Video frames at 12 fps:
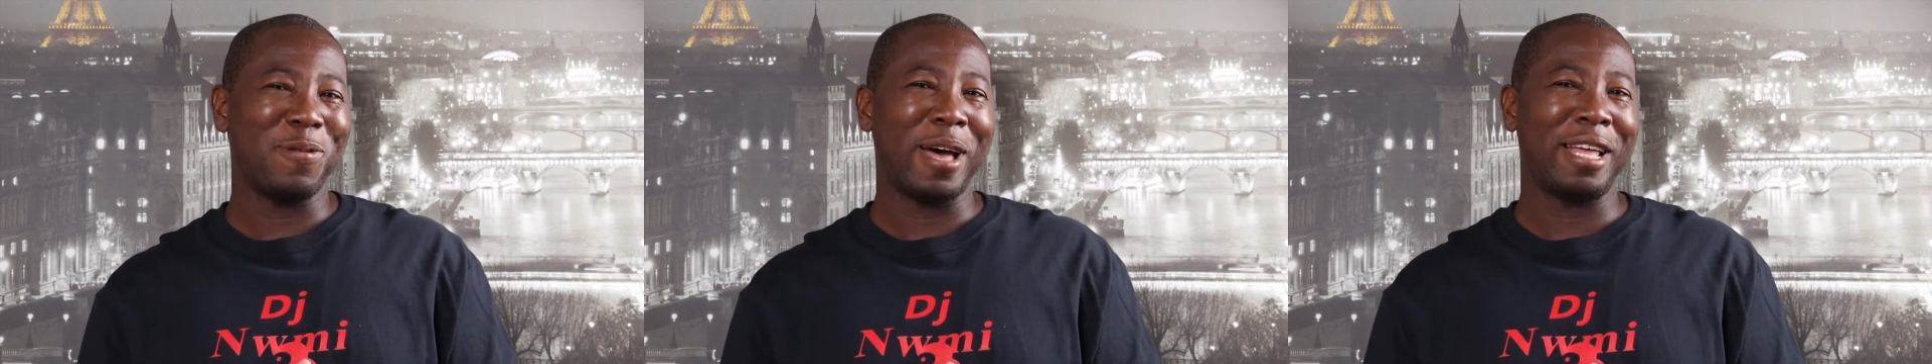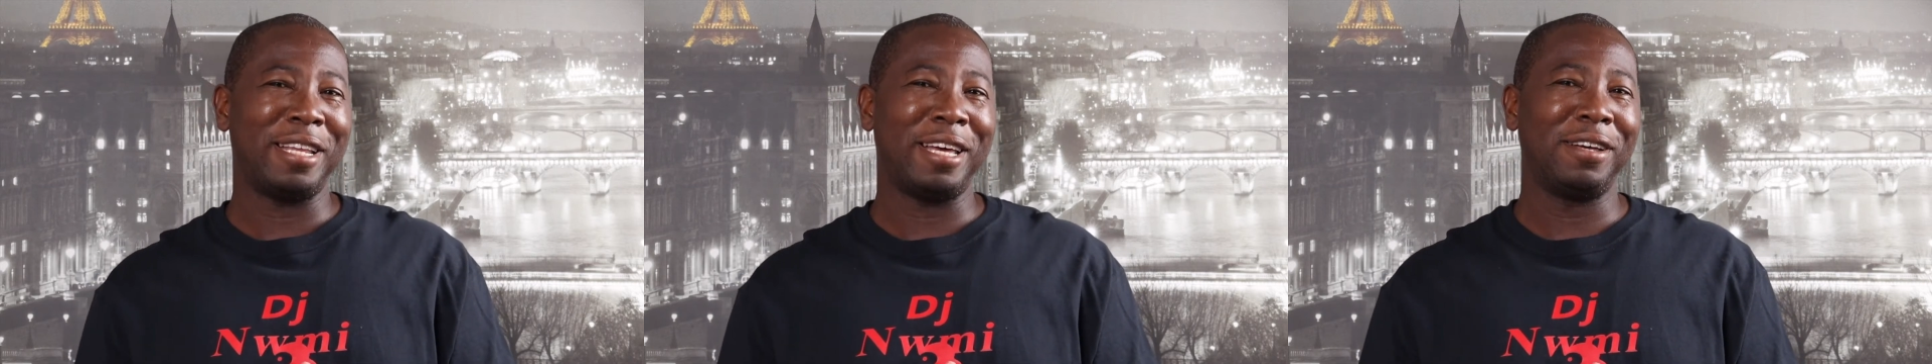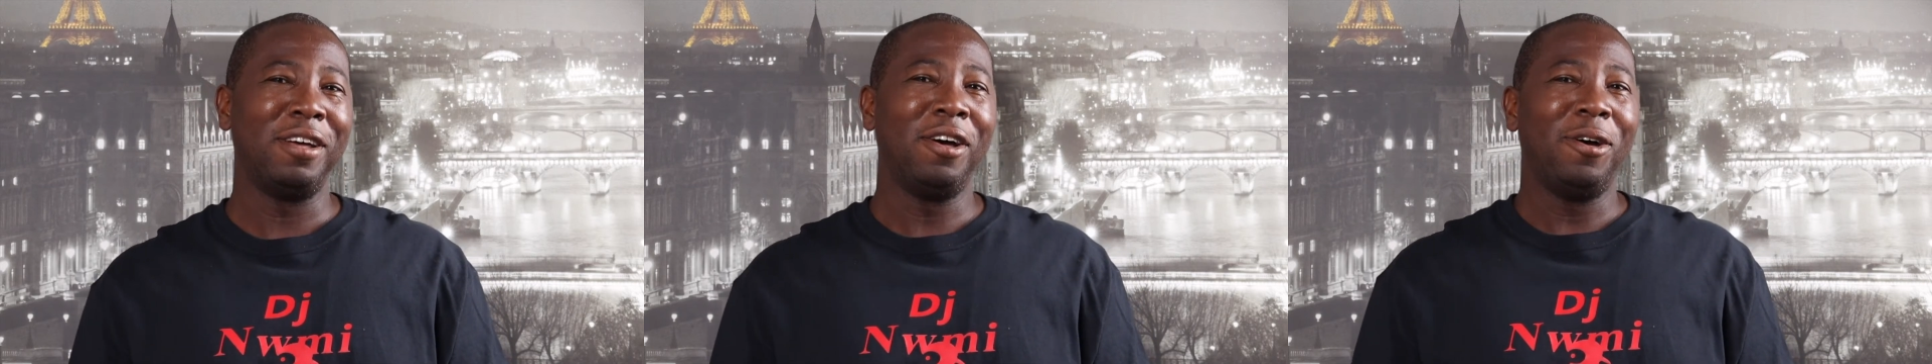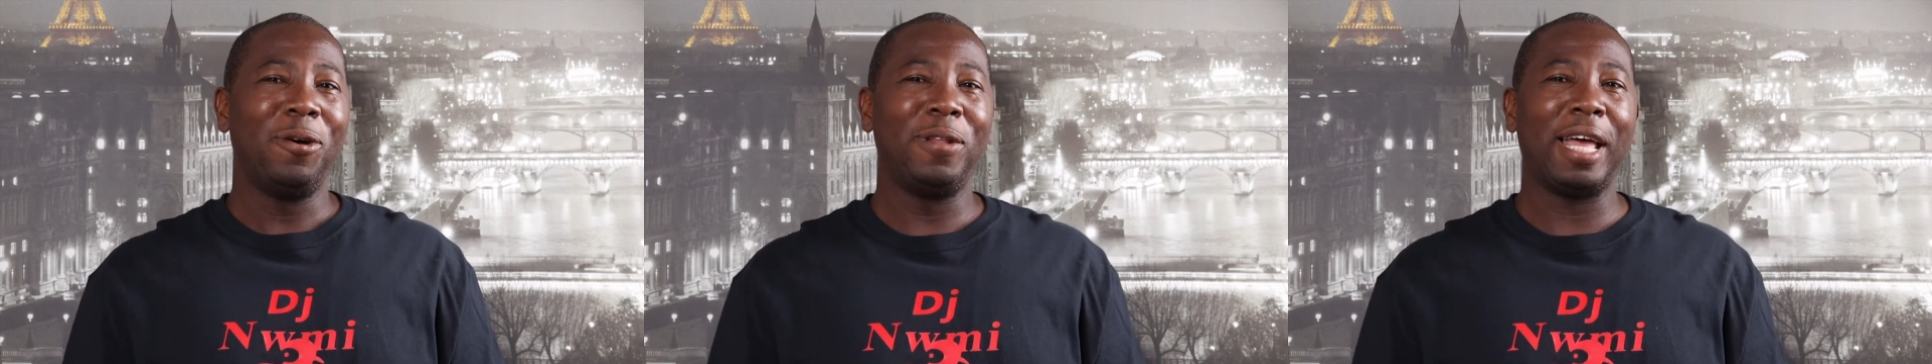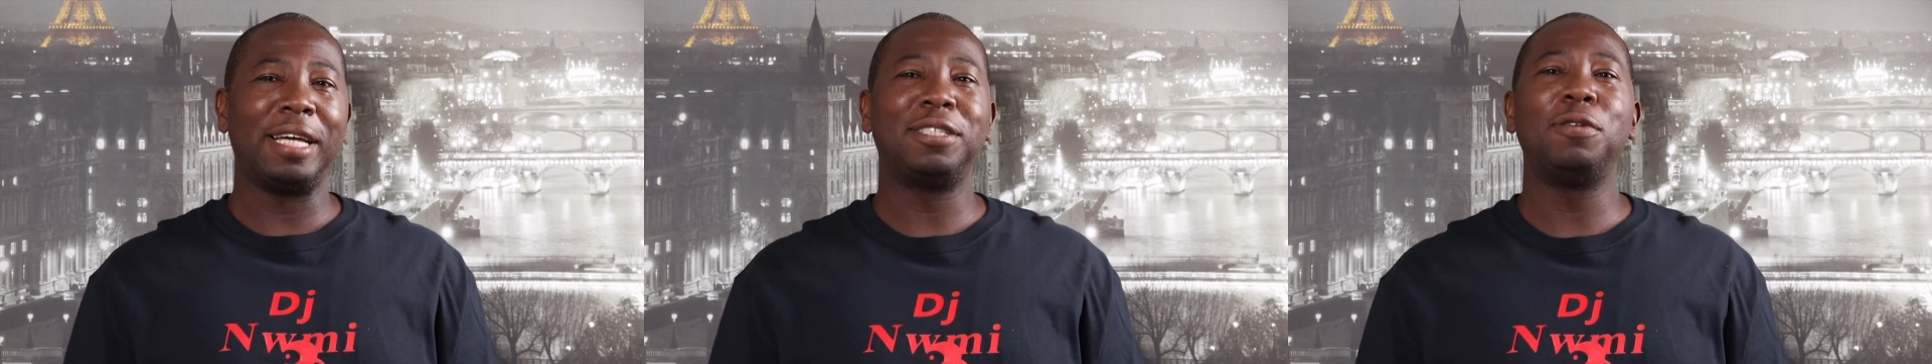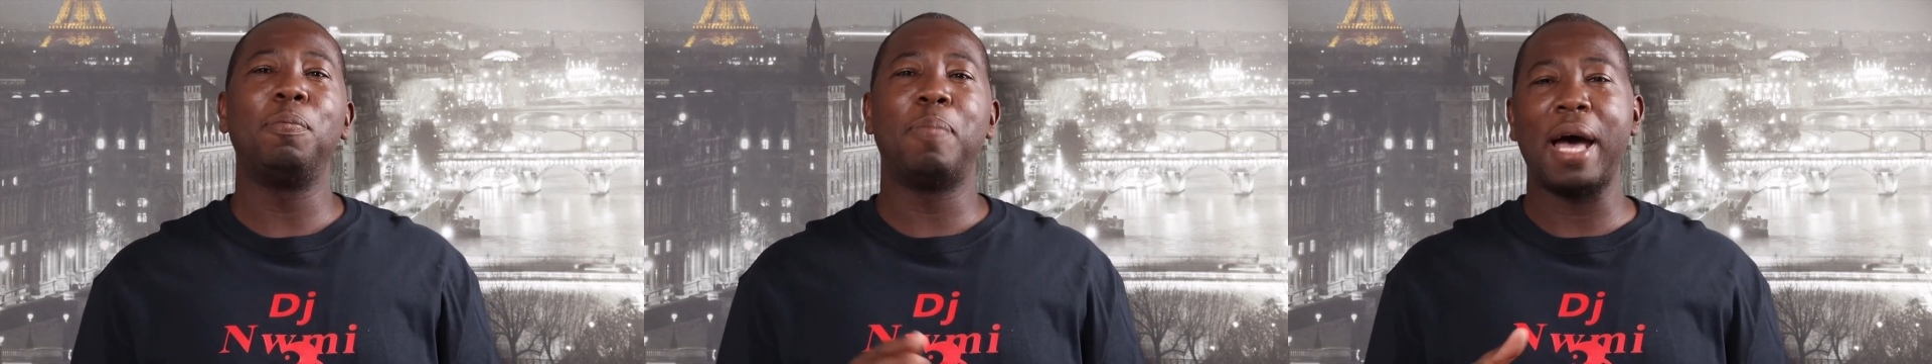out there who
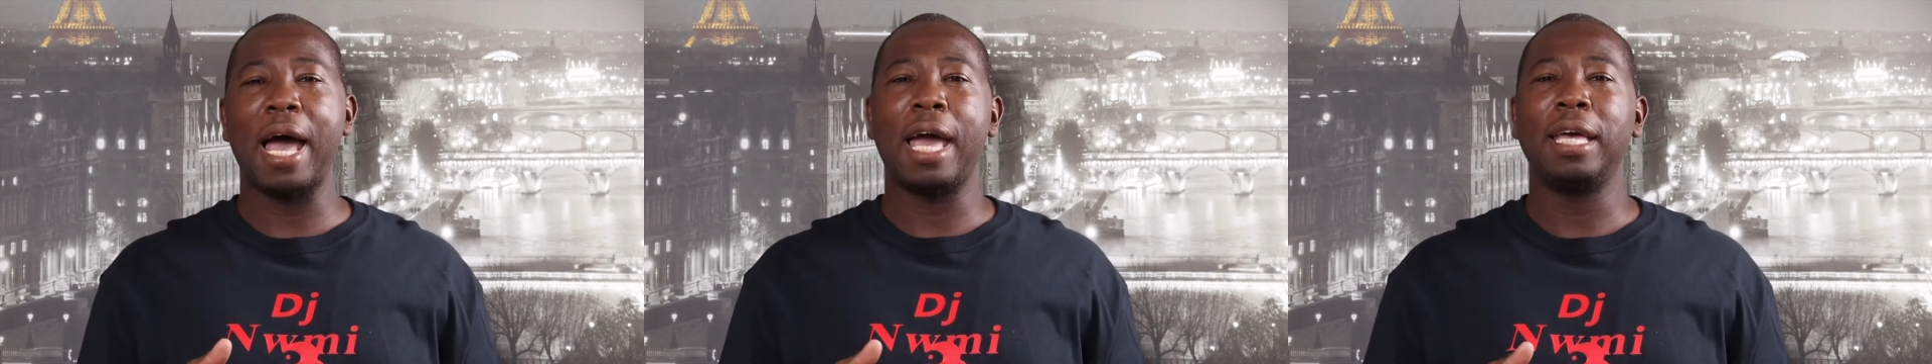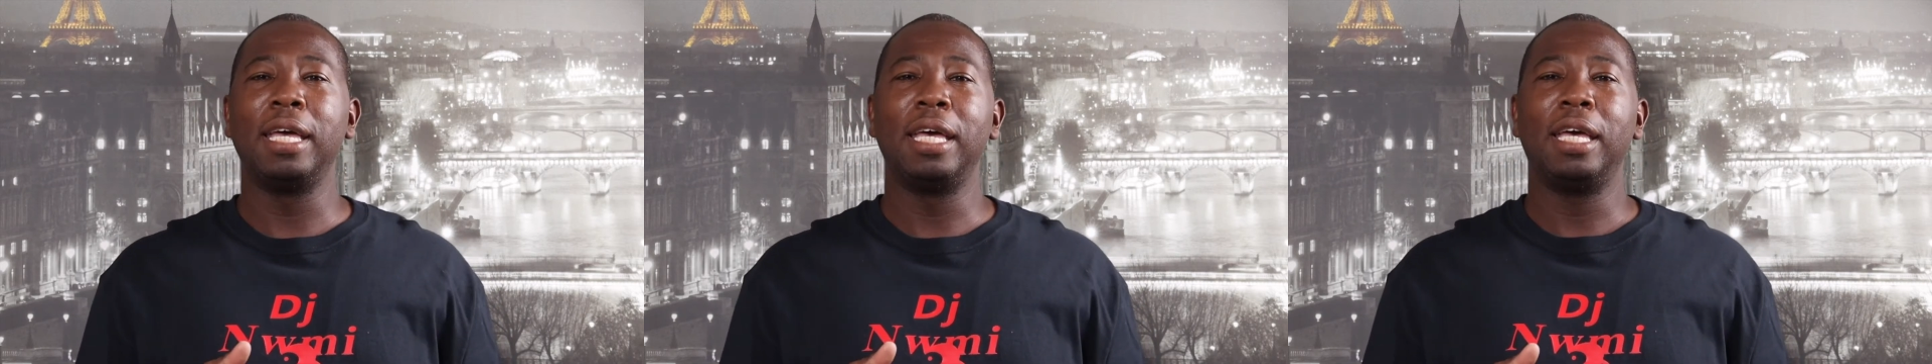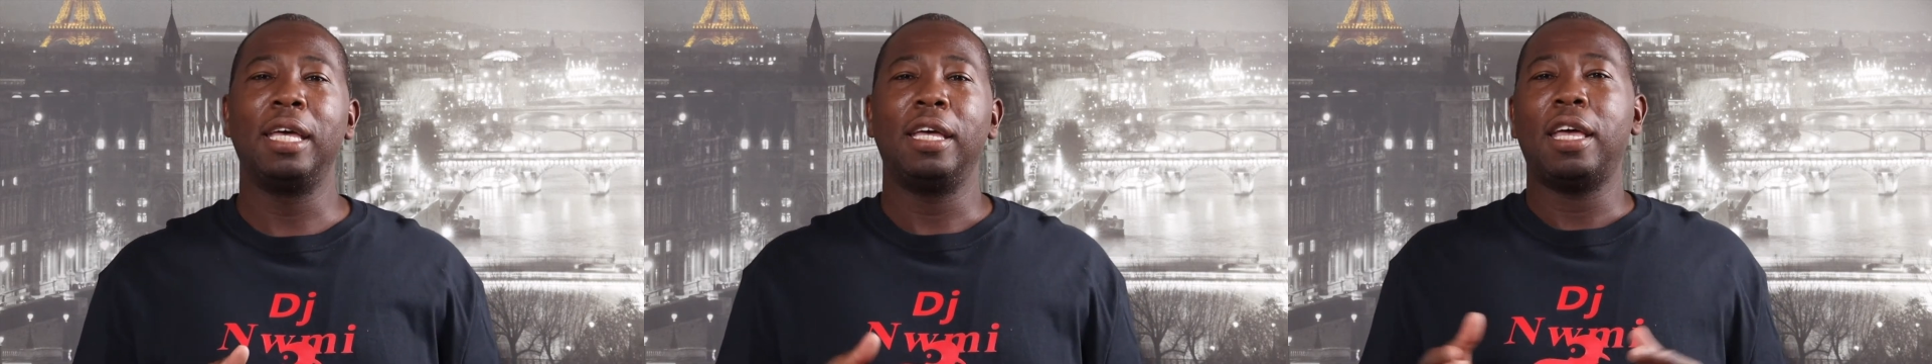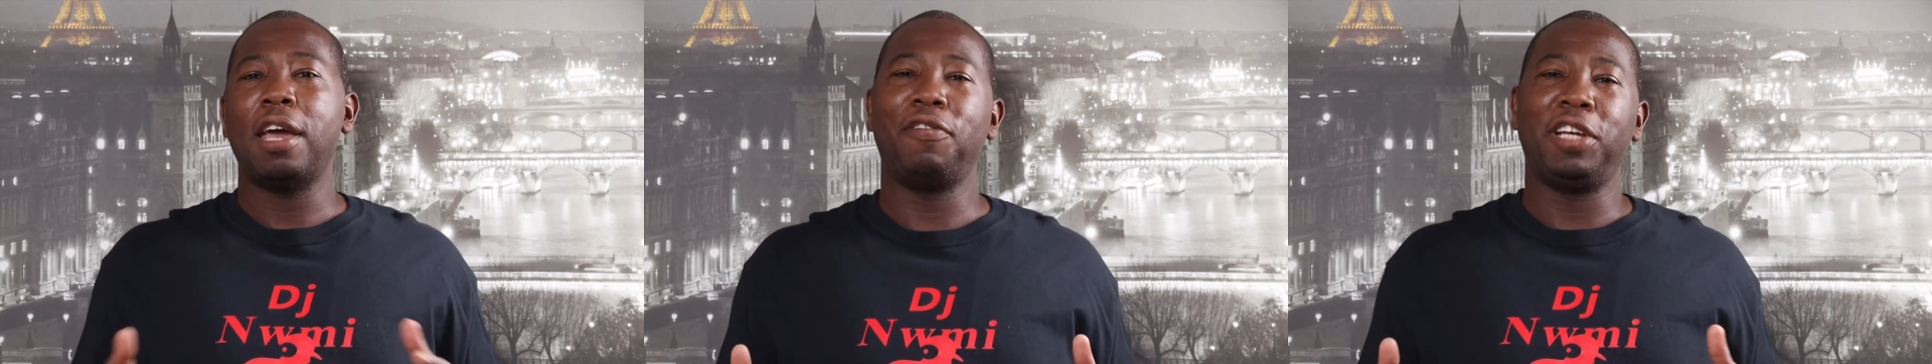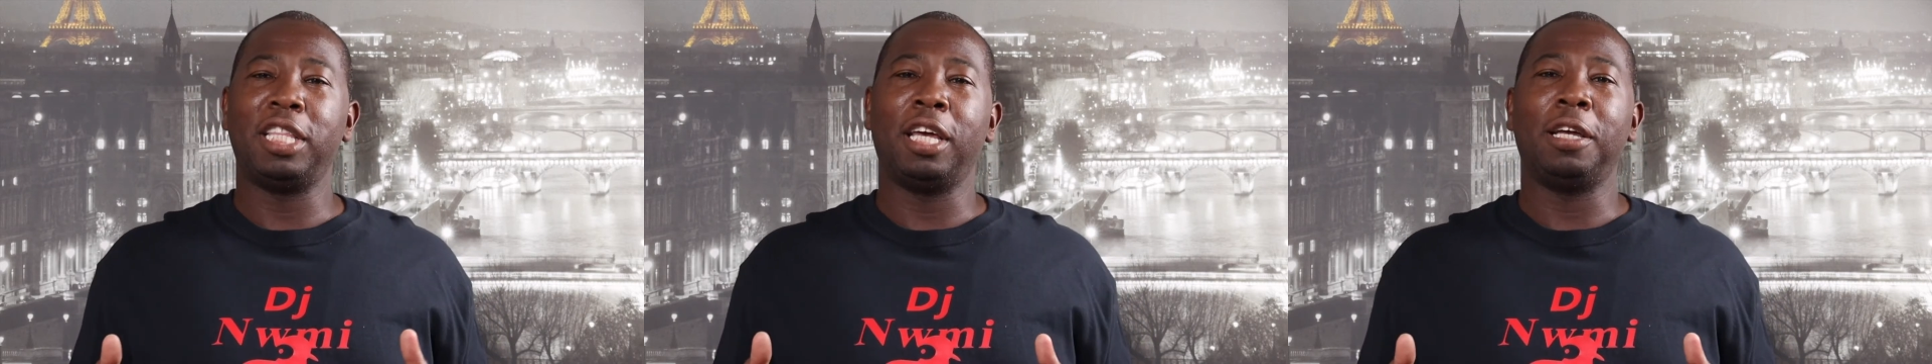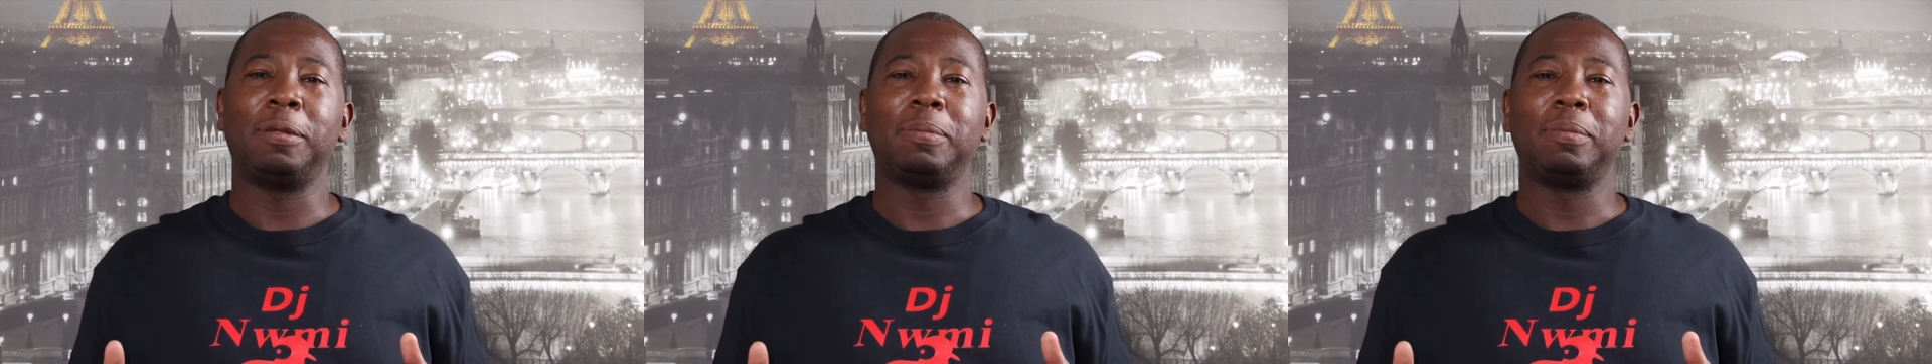likes to buy everything.